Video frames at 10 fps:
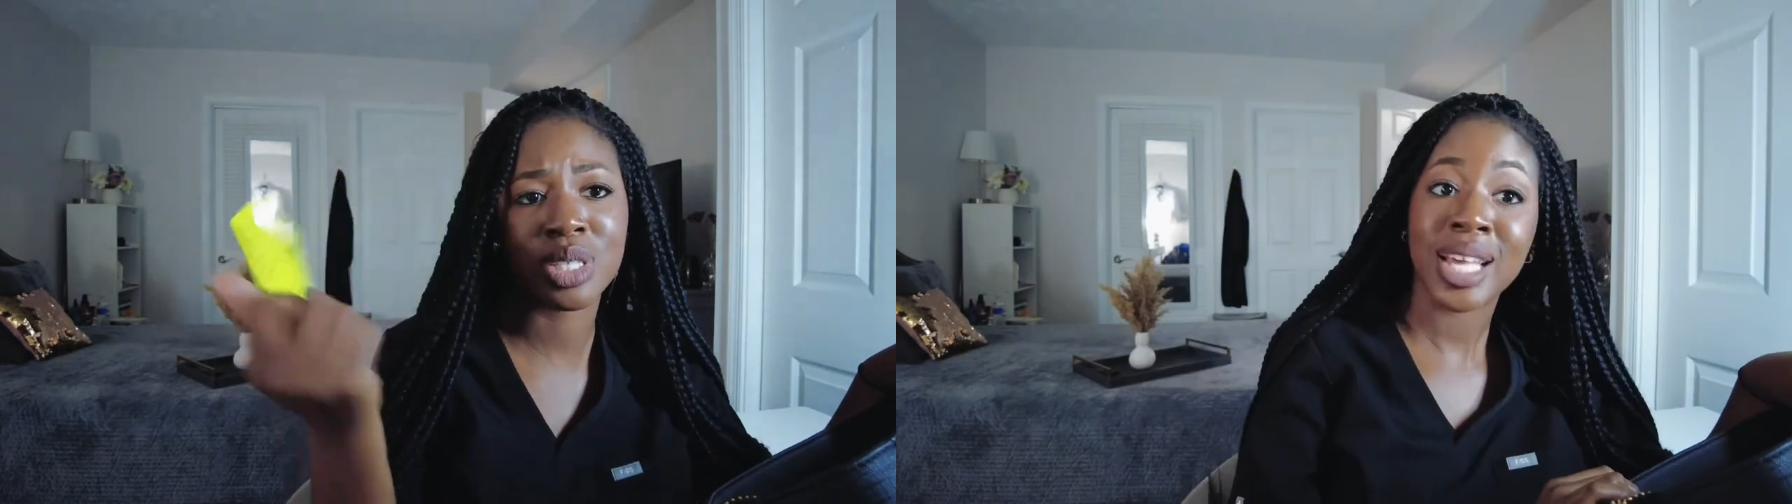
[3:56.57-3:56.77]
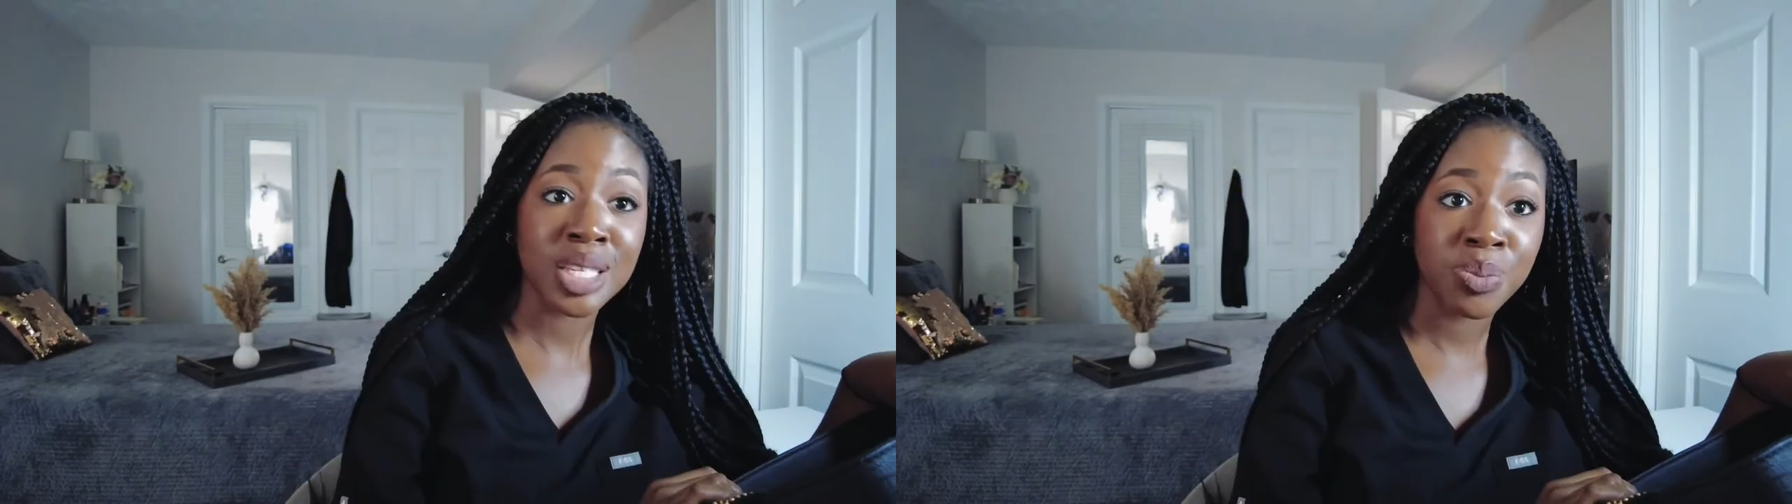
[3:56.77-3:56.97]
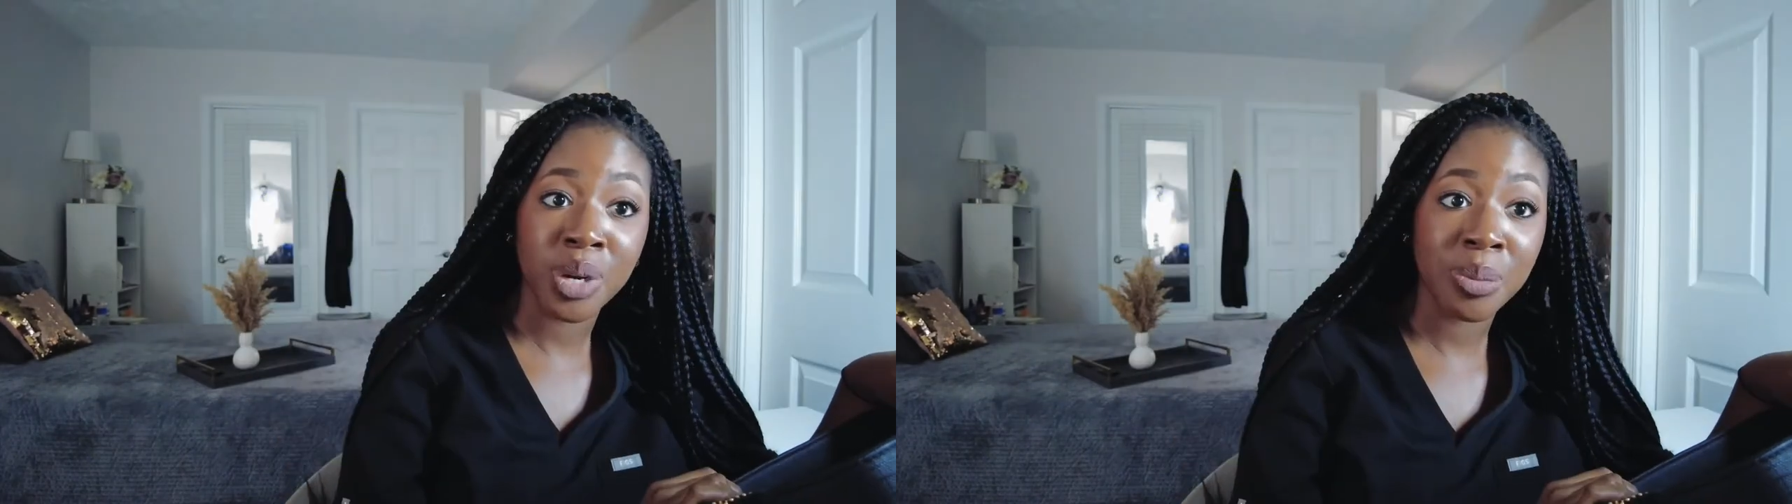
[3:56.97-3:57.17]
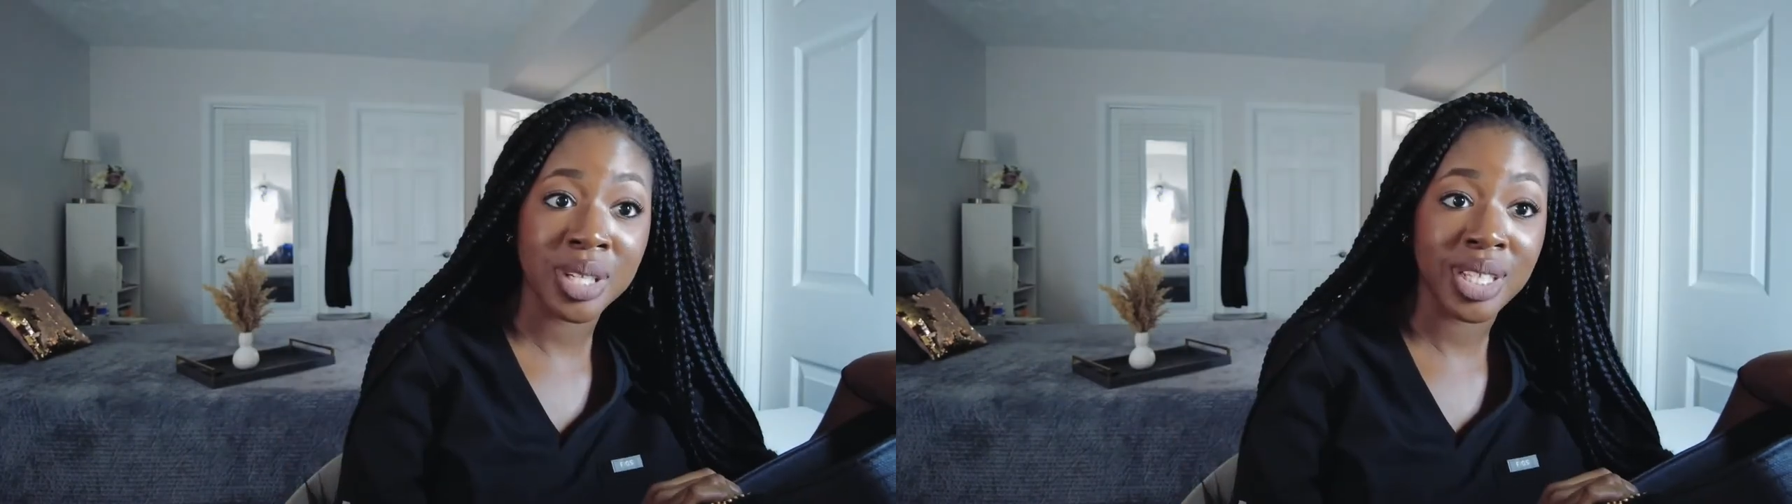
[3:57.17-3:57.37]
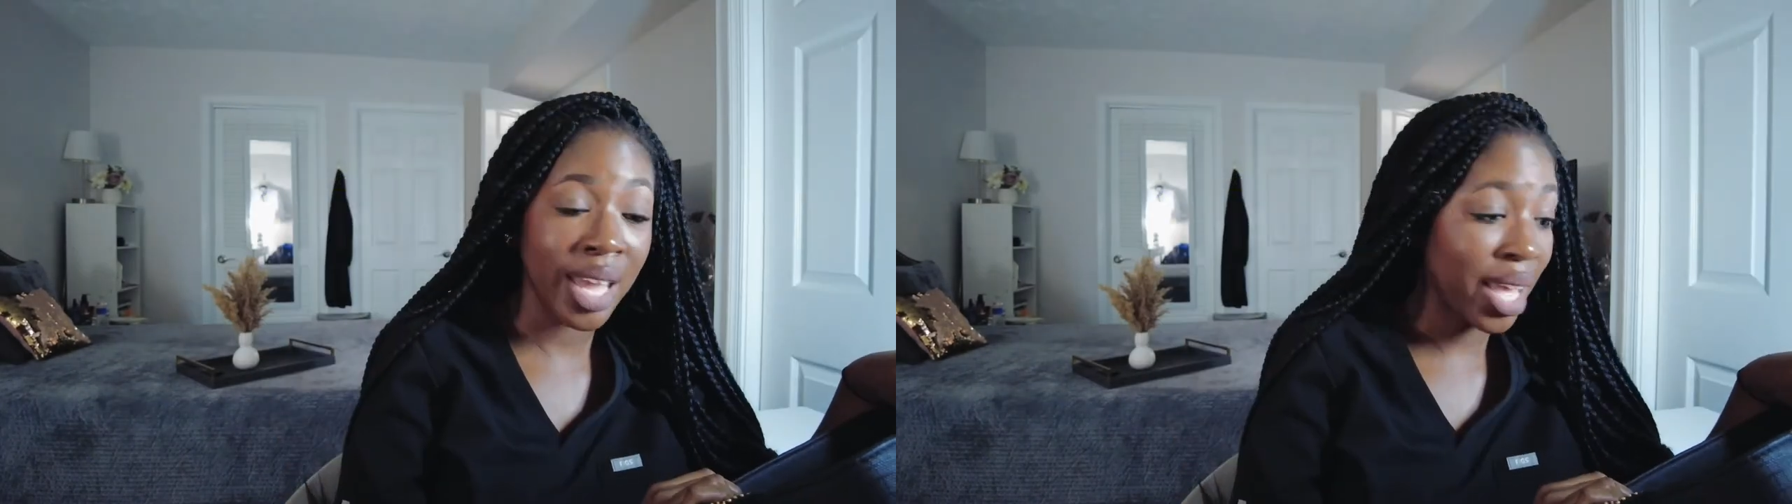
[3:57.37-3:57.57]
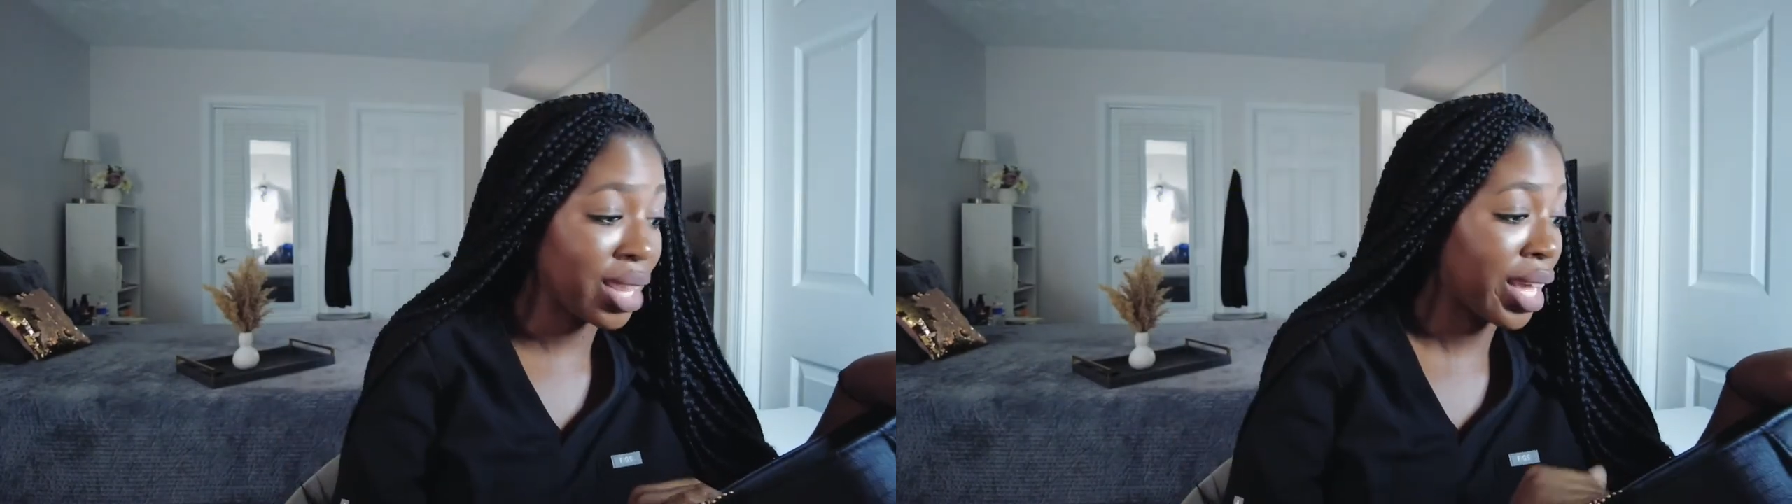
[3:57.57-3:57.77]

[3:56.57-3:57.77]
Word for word: That's pretty much it.